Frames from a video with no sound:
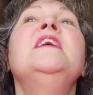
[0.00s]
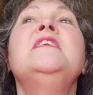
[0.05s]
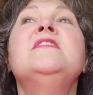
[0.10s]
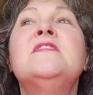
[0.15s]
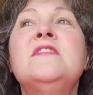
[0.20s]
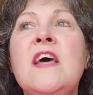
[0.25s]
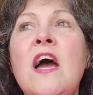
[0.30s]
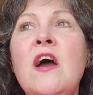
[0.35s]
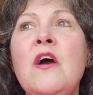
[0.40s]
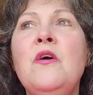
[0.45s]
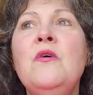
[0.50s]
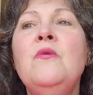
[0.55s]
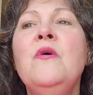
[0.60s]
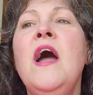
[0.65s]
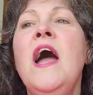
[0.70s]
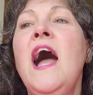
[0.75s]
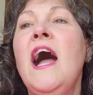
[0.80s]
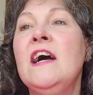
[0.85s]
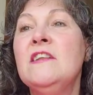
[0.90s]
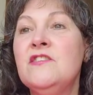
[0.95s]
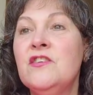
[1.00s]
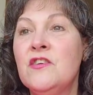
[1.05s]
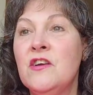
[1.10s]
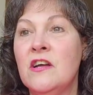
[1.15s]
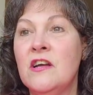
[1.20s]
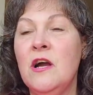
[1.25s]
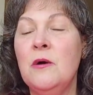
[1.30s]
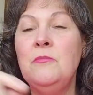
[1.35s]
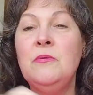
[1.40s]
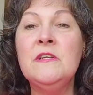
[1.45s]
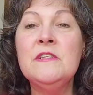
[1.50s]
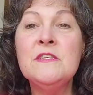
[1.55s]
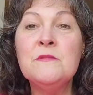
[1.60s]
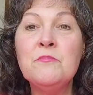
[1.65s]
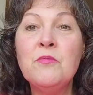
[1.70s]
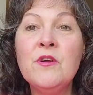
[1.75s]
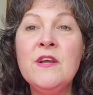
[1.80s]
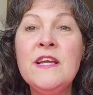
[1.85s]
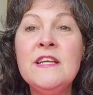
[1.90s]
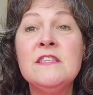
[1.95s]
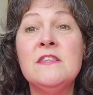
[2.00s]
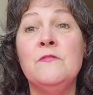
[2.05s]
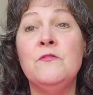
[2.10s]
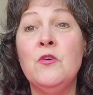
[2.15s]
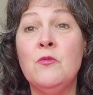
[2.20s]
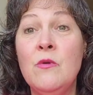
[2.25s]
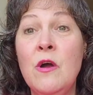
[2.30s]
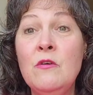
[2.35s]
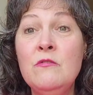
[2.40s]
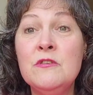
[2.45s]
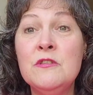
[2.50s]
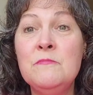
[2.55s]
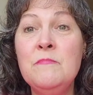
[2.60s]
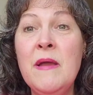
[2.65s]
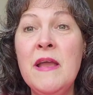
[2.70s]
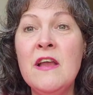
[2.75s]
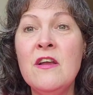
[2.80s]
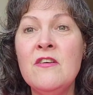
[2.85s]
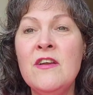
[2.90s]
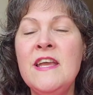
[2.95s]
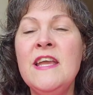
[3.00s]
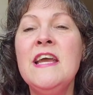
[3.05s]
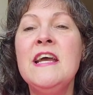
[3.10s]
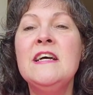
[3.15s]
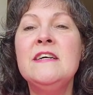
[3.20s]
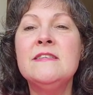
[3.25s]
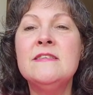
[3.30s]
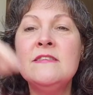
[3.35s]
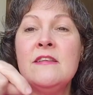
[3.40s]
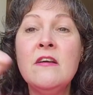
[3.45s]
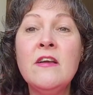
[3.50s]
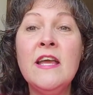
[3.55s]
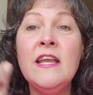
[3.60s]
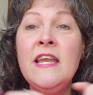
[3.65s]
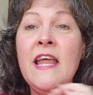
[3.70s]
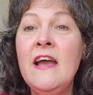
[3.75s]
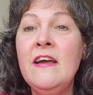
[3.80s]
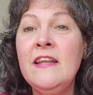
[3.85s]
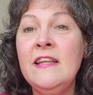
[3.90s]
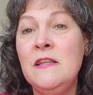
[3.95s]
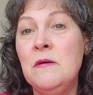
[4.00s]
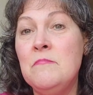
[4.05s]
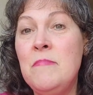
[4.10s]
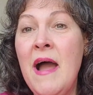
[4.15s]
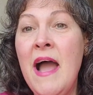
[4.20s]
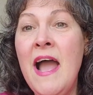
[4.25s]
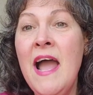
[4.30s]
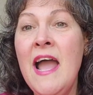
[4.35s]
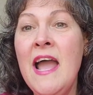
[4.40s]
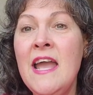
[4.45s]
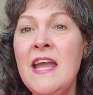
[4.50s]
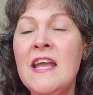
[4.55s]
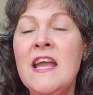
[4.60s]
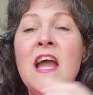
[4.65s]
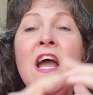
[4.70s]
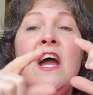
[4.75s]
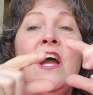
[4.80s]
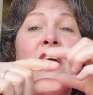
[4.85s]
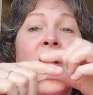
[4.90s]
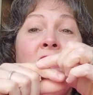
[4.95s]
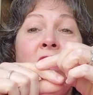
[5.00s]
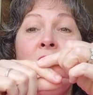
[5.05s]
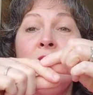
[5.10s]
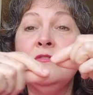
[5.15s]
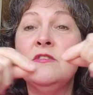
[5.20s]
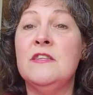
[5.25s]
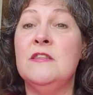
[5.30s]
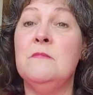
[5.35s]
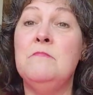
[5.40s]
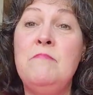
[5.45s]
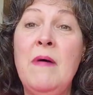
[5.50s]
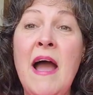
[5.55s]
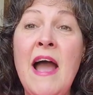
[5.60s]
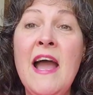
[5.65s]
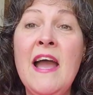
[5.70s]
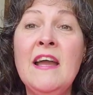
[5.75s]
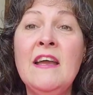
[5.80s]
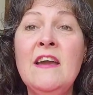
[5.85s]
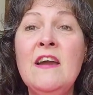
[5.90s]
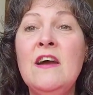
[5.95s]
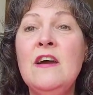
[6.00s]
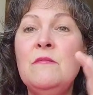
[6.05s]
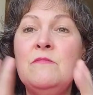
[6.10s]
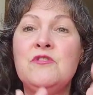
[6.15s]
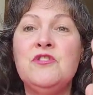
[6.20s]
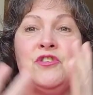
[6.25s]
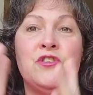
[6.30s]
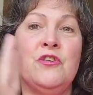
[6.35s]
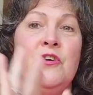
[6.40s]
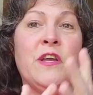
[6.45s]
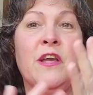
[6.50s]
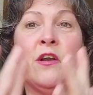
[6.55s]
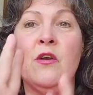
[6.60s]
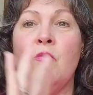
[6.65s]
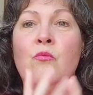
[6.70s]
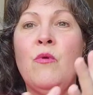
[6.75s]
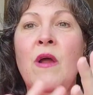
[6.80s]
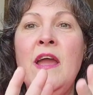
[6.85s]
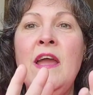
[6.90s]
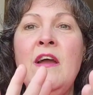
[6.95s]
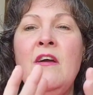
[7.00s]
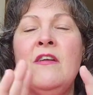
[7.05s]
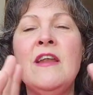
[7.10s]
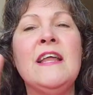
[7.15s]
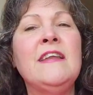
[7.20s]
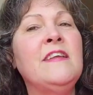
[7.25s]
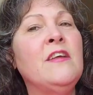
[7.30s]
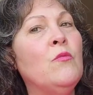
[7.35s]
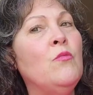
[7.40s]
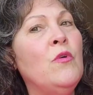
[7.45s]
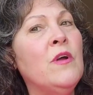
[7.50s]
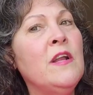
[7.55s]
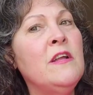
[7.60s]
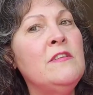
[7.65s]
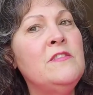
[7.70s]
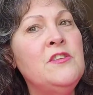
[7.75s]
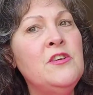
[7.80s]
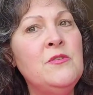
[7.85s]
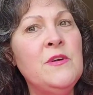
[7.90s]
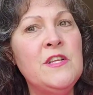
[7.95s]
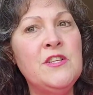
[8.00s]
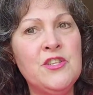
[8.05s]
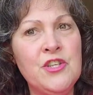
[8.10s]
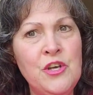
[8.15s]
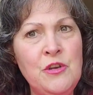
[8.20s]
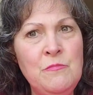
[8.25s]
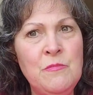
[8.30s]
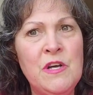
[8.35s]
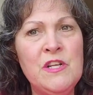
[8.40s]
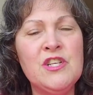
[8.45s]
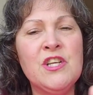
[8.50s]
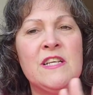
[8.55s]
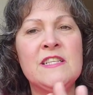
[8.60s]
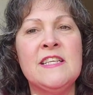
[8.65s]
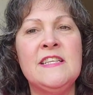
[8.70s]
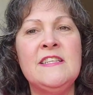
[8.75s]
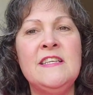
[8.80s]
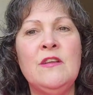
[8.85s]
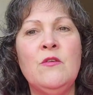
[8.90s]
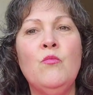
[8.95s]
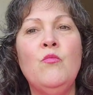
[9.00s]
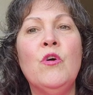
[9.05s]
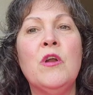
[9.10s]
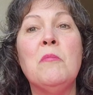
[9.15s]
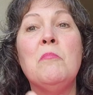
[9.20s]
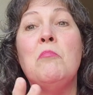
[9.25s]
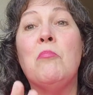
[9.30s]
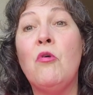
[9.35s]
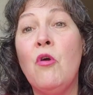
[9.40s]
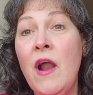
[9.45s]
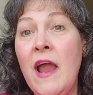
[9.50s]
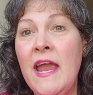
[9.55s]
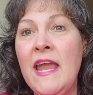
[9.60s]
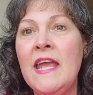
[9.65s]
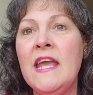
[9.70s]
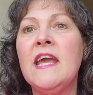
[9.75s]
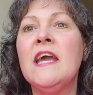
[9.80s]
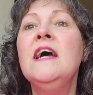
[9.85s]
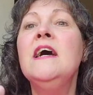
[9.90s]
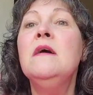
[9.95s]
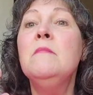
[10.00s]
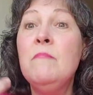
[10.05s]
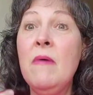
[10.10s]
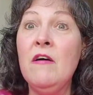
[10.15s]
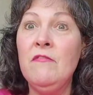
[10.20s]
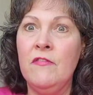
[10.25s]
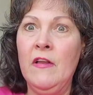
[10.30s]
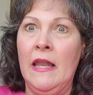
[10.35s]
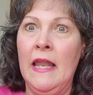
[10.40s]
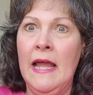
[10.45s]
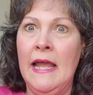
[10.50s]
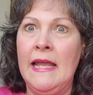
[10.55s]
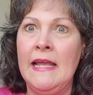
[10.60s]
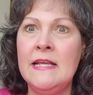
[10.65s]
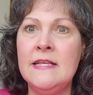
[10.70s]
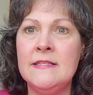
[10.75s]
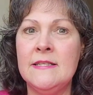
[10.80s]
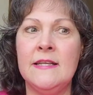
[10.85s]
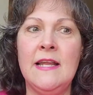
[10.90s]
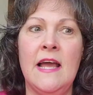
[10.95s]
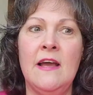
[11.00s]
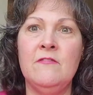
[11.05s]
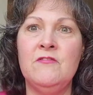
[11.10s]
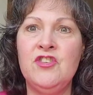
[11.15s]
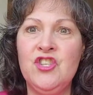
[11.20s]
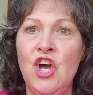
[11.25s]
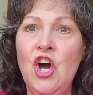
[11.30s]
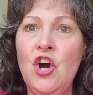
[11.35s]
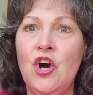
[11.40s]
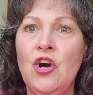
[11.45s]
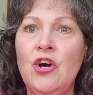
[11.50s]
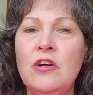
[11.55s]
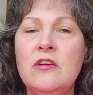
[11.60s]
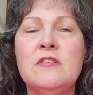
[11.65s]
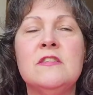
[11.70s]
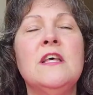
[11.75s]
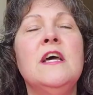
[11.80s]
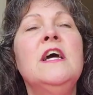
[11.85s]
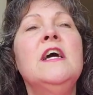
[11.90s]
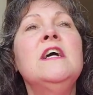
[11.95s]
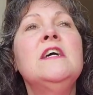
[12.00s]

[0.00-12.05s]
So I took a couple of sprigs of the rosemary, stuck it down in the bag, closed the bag up, shook it around. I didn't want to do it too much because I didn't want to break my fillets and have chunks.